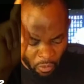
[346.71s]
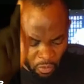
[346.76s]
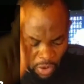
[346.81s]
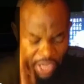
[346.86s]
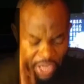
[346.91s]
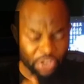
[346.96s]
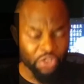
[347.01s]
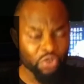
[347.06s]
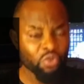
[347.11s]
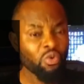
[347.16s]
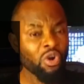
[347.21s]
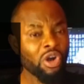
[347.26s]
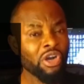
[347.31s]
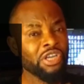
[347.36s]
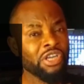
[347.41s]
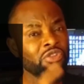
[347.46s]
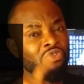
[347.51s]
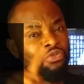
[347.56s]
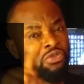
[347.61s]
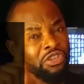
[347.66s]
When you
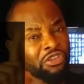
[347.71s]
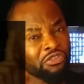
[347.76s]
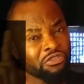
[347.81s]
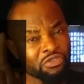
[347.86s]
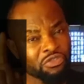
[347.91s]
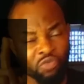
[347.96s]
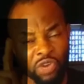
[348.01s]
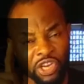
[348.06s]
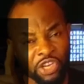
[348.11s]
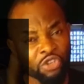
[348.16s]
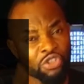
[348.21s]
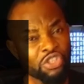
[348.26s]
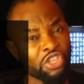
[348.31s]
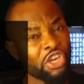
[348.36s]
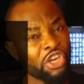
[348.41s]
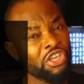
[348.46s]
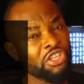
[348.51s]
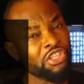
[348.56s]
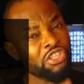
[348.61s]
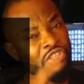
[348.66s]
walk to the, when you
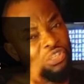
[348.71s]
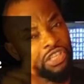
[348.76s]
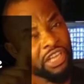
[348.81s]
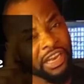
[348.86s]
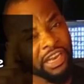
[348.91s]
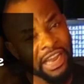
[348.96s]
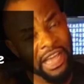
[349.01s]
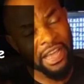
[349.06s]
turn to the